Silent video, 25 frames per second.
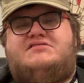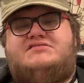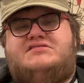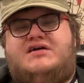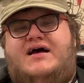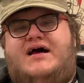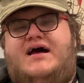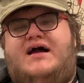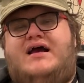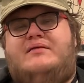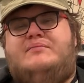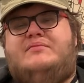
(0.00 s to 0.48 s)

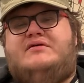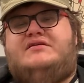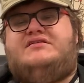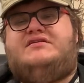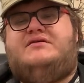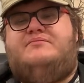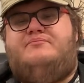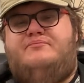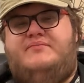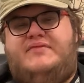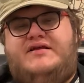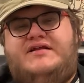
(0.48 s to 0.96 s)
time it
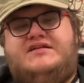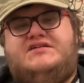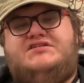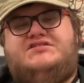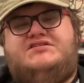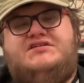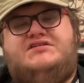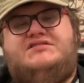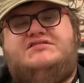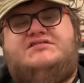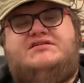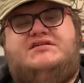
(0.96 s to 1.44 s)

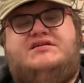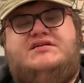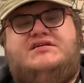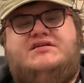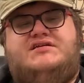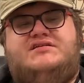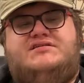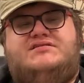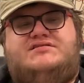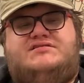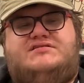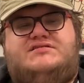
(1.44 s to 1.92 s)
diminishes
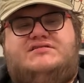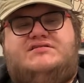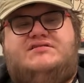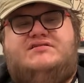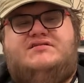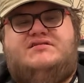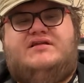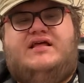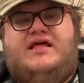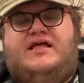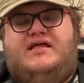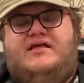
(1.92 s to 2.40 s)

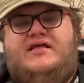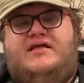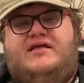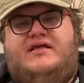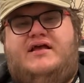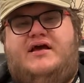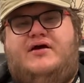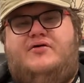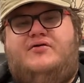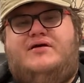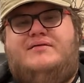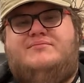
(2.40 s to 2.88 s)

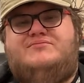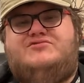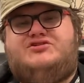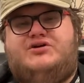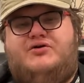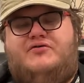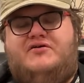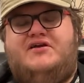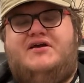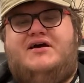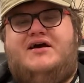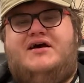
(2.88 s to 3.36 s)
him
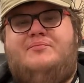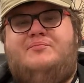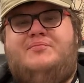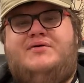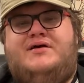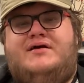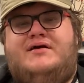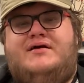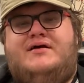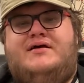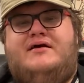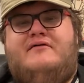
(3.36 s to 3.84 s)
showing
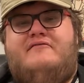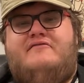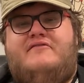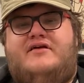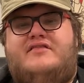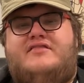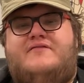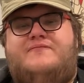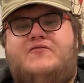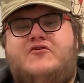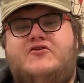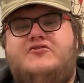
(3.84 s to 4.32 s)
up. Like
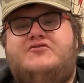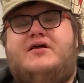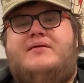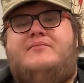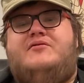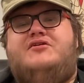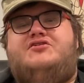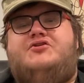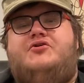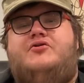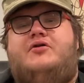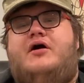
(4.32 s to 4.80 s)
the first time
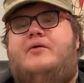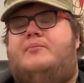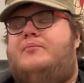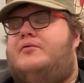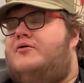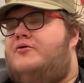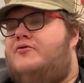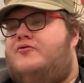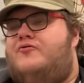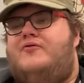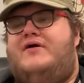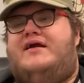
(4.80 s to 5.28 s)
he showed up,
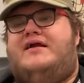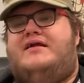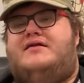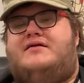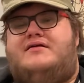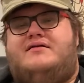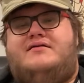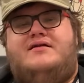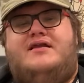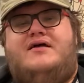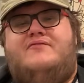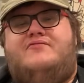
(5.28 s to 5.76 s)
great,
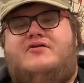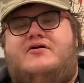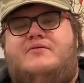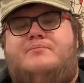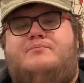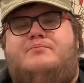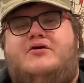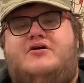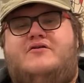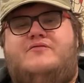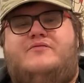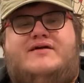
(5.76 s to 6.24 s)
clever,
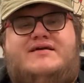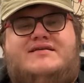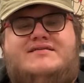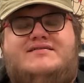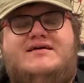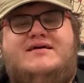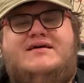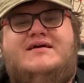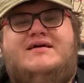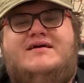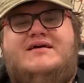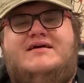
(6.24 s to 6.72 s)
perfect.
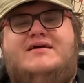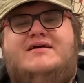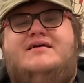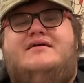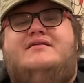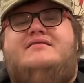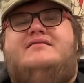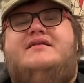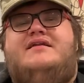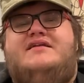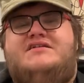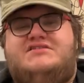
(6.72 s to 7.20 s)

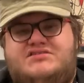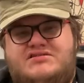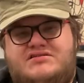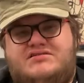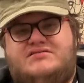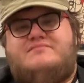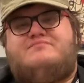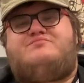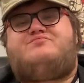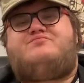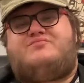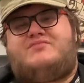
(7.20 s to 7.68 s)
Then he
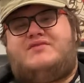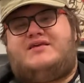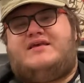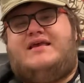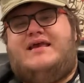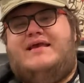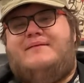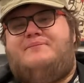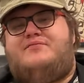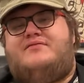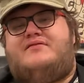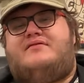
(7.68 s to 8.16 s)
just
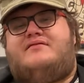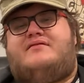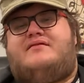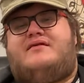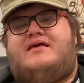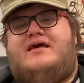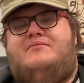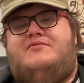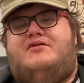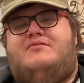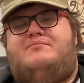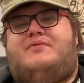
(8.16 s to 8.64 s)
keeps
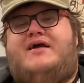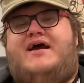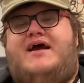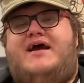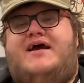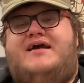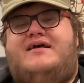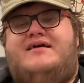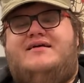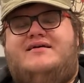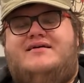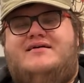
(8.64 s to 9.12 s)
coming
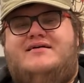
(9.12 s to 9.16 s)
back